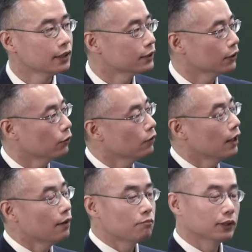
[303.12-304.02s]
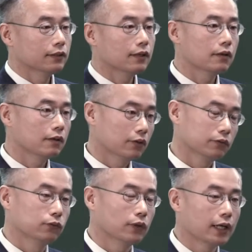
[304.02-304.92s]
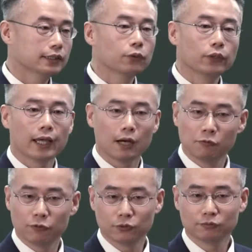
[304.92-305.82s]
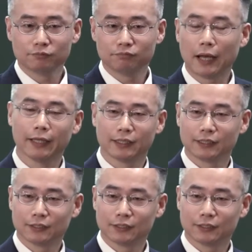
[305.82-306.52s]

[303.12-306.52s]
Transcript: So, but are they really helpful by